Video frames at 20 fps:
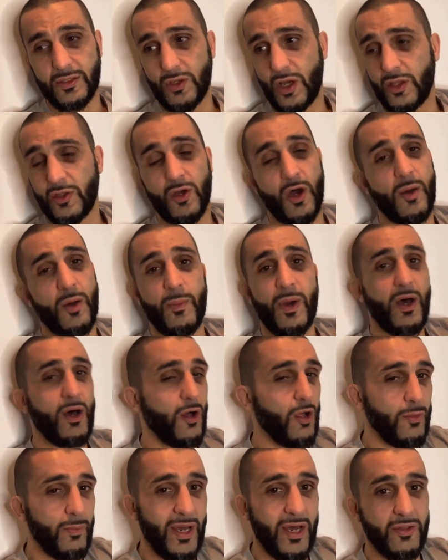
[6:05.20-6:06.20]
on
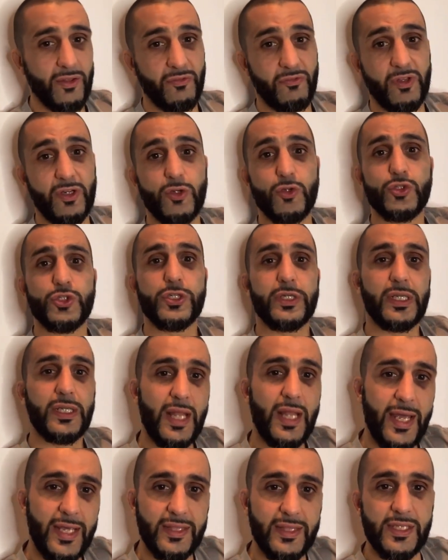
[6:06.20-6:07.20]
all my other videos.
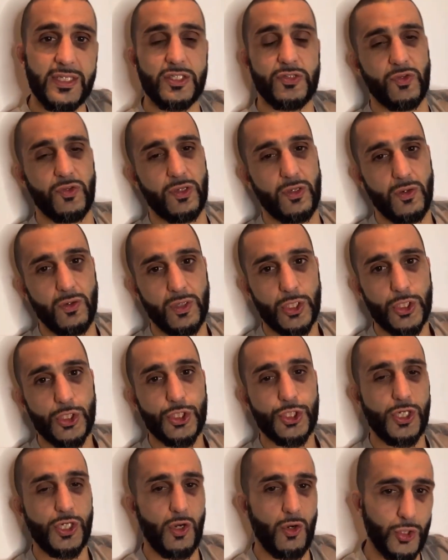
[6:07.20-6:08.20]
Like this video.
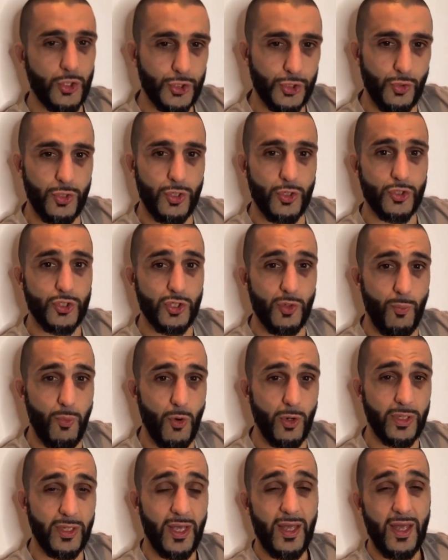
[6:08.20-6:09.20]
Show your
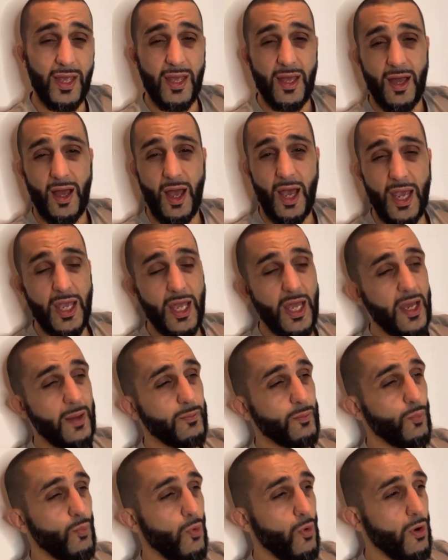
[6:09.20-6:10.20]
support. I am
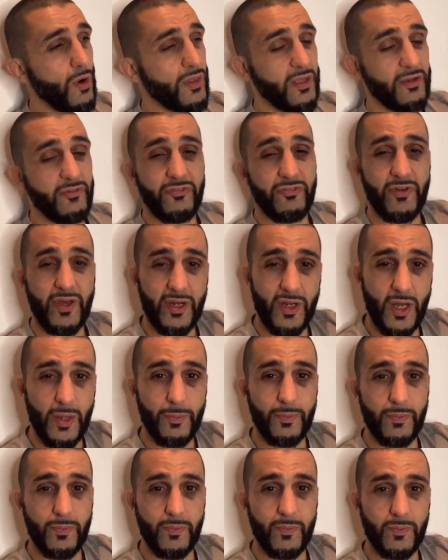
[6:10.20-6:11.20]
more than fed
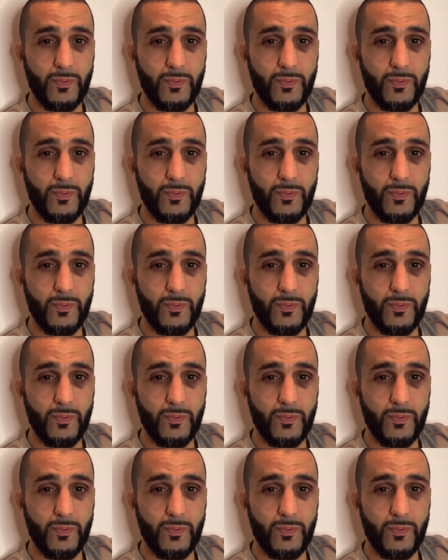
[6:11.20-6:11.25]
up.